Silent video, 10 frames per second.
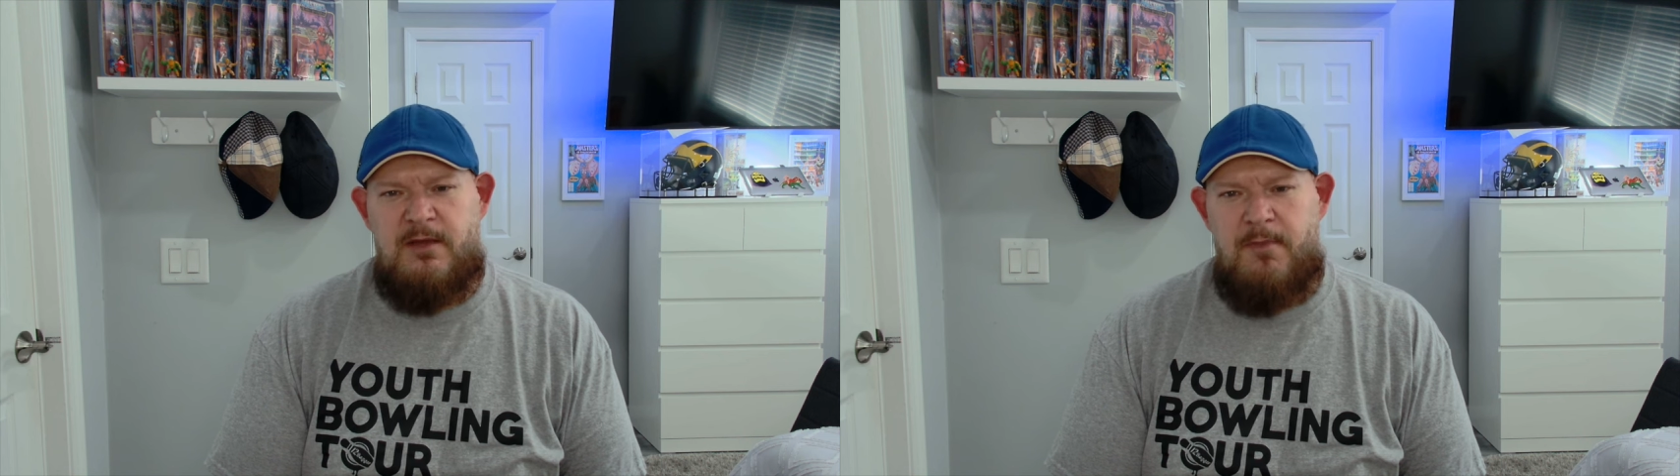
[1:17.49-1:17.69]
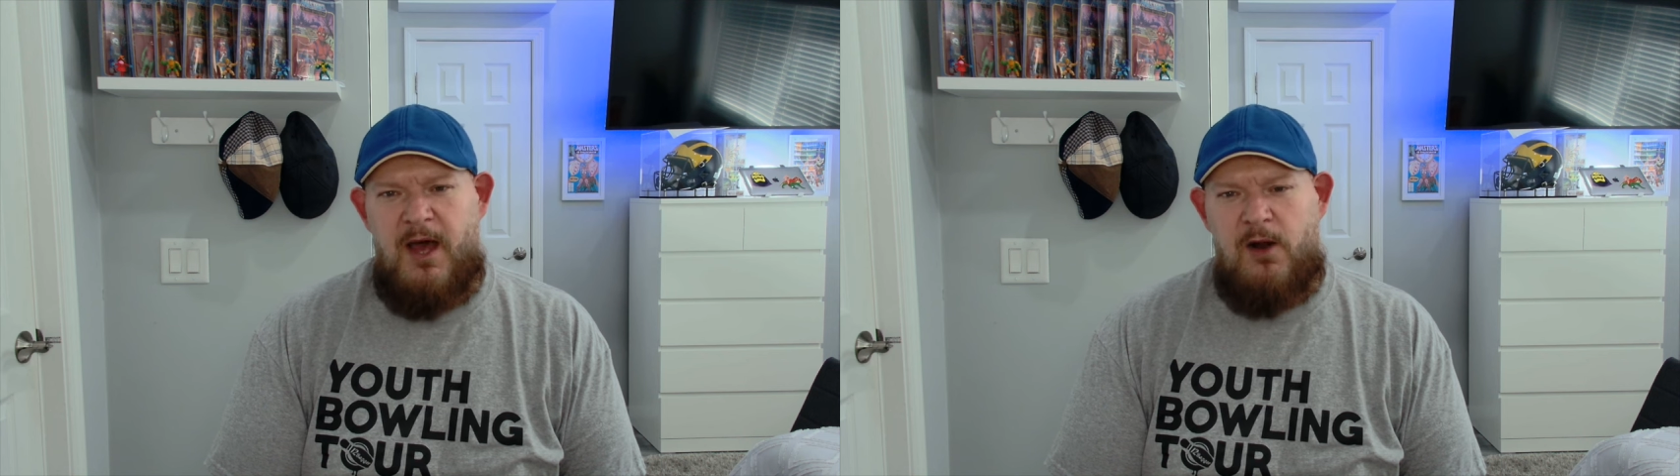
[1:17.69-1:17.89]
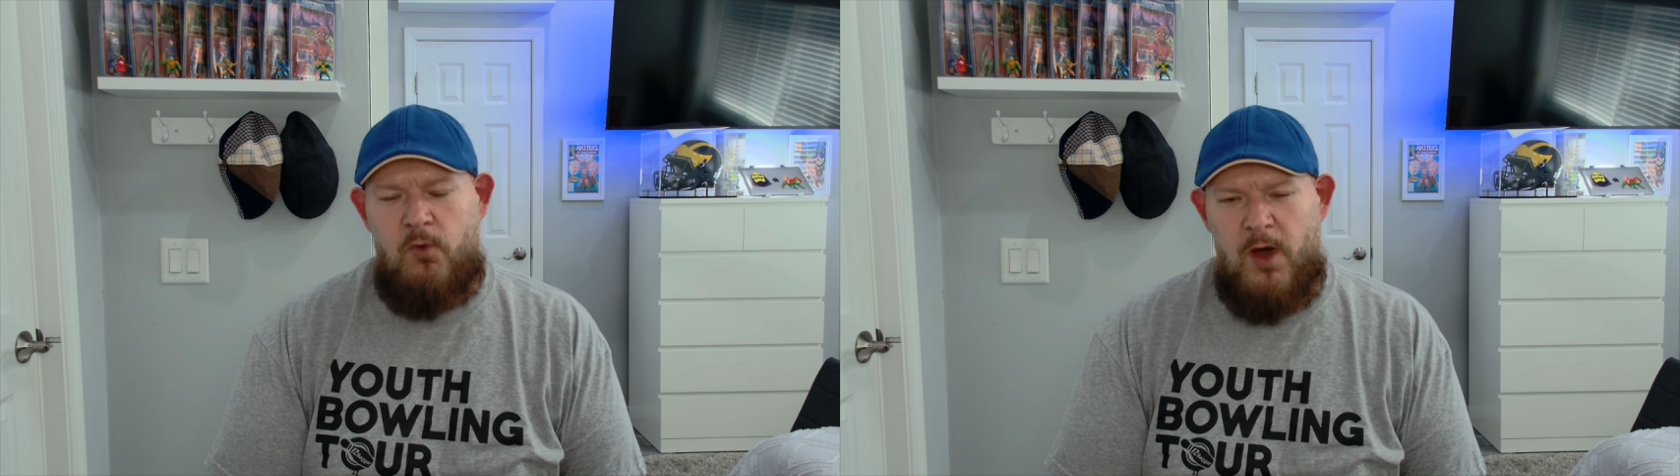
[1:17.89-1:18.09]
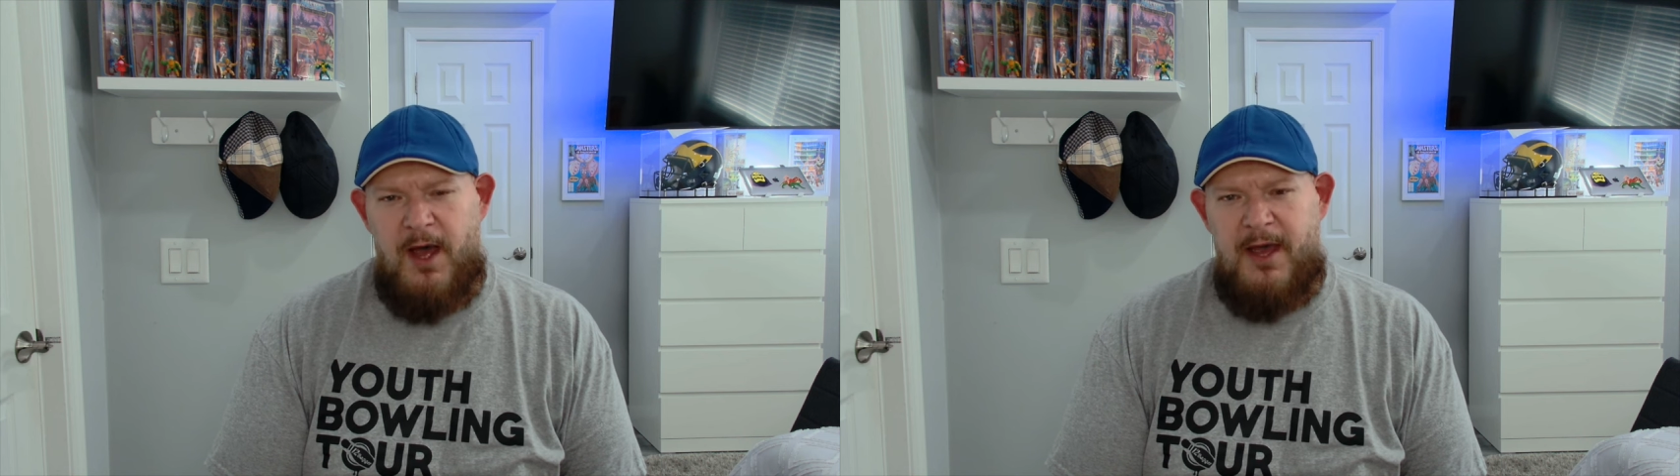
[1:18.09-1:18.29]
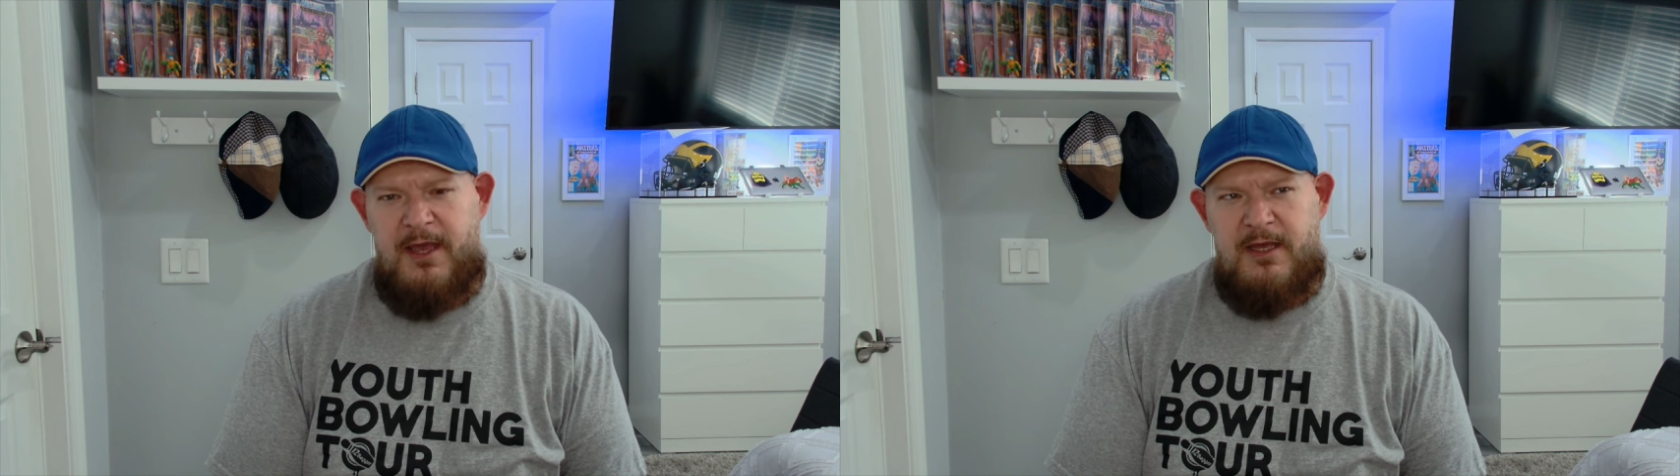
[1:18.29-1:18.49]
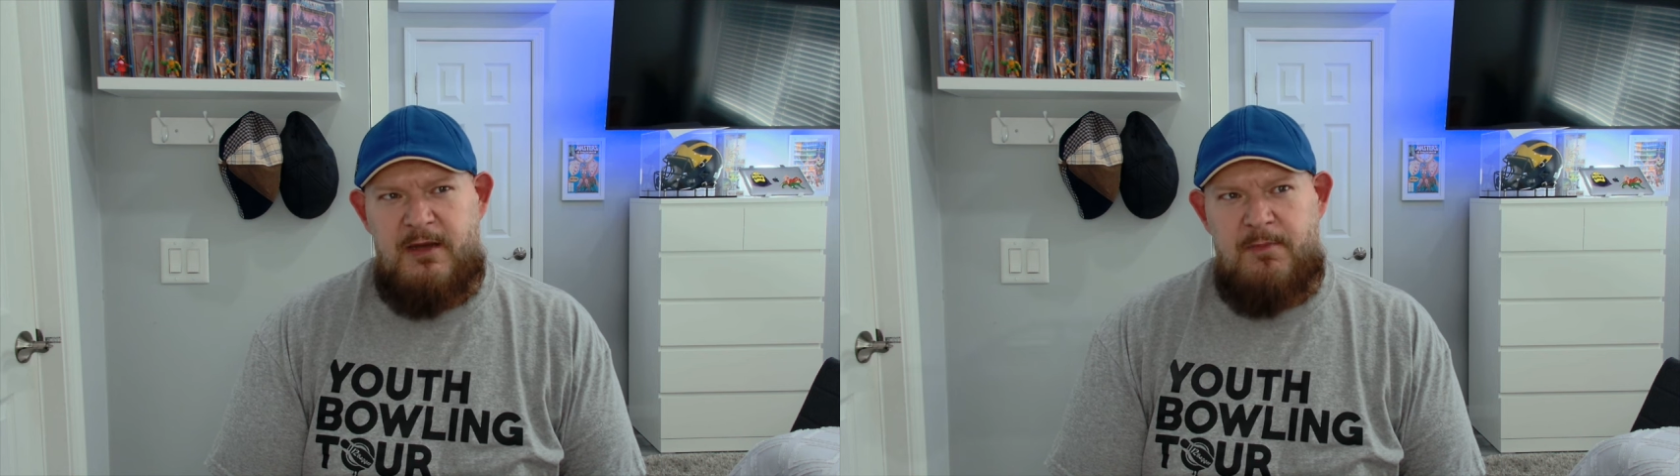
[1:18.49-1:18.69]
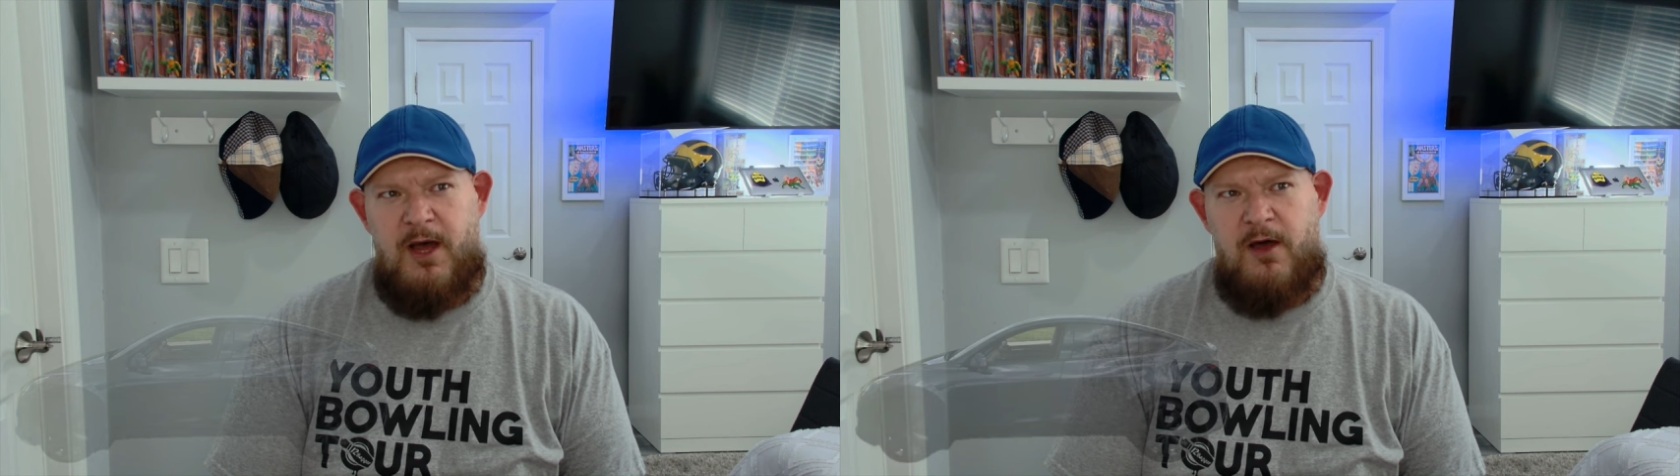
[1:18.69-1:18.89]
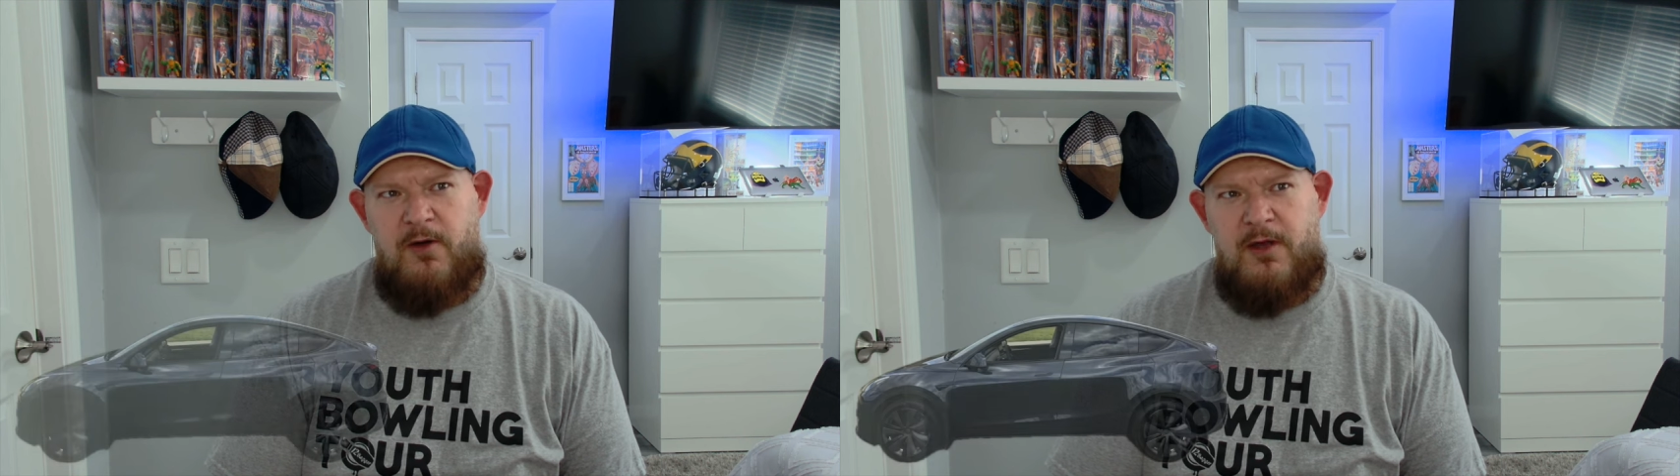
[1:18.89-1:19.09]
Model Y
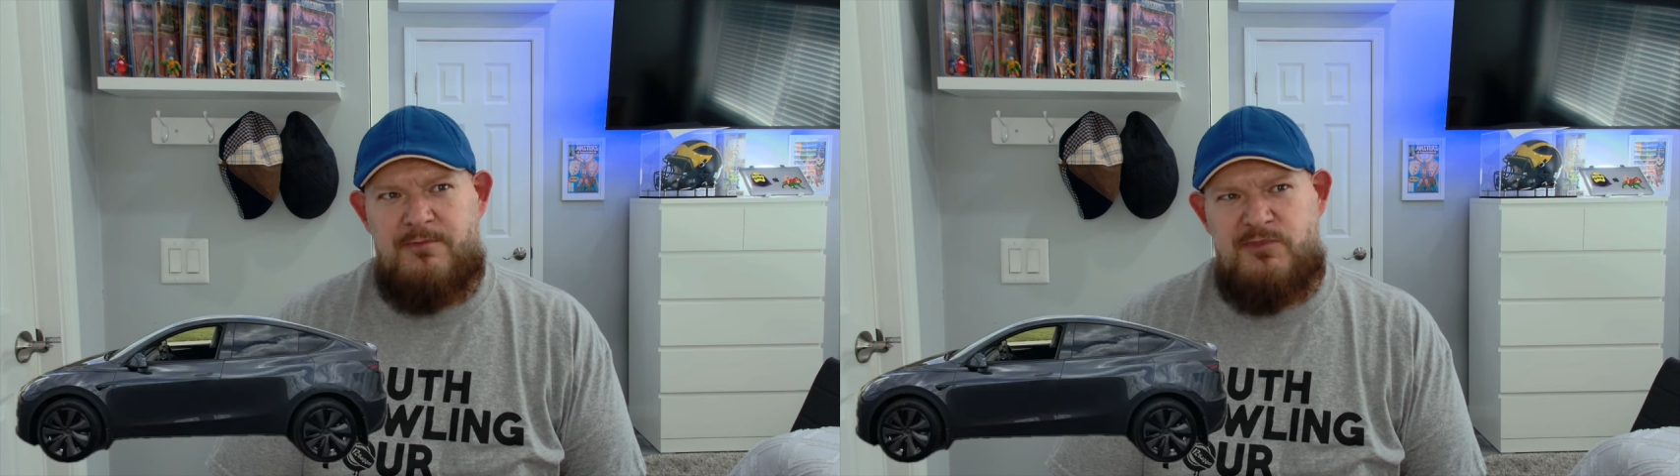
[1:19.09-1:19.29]
about